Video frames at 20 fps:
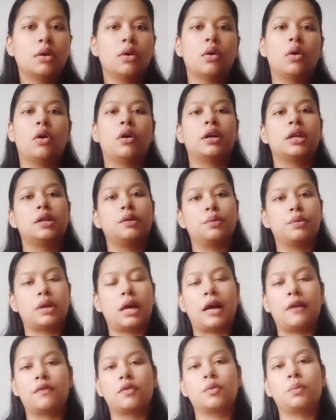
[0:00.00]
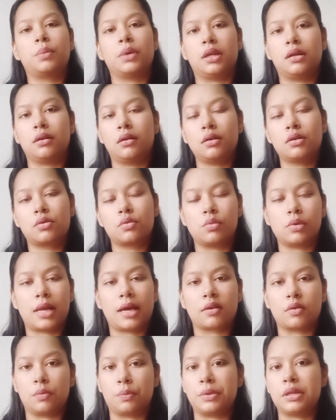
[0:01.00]
or he would have to pay a 2 lakh
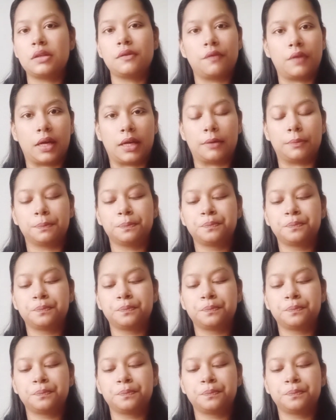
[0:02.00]
rupees fine.